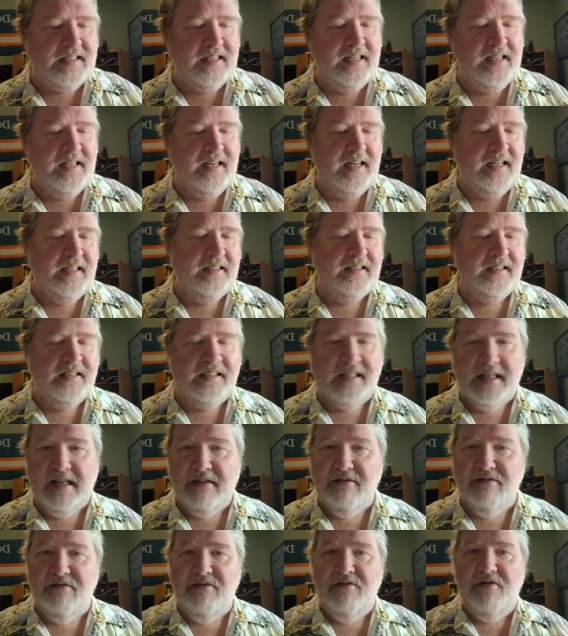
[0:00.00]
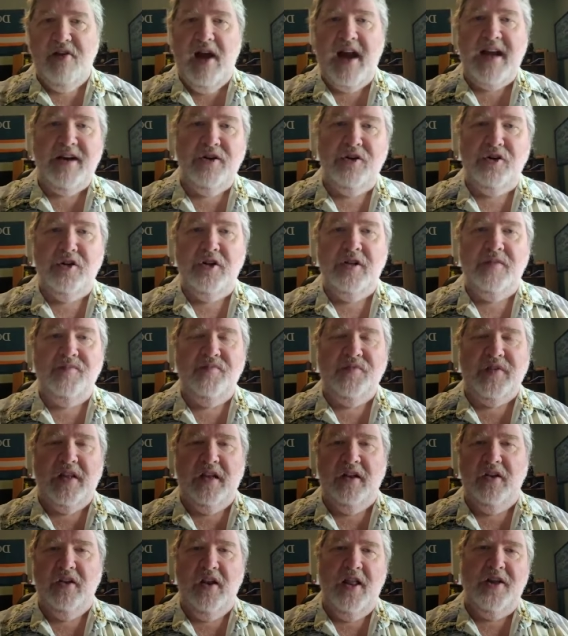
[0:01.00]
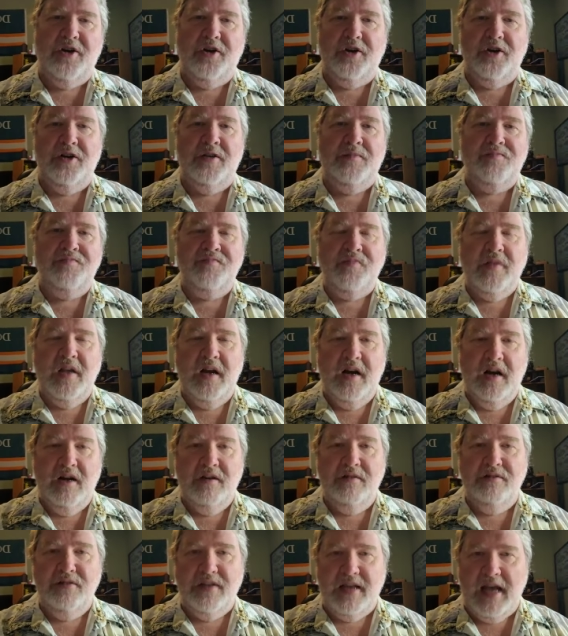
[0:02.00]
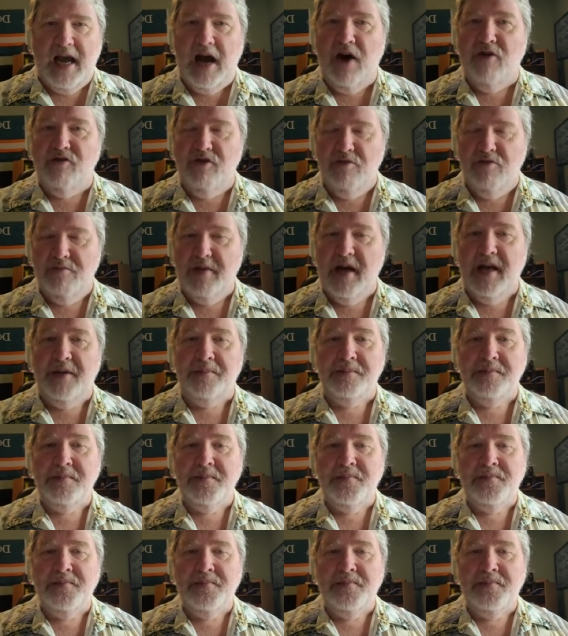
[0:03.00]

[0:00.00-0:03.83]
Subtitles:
it is the final letter of the alphabet.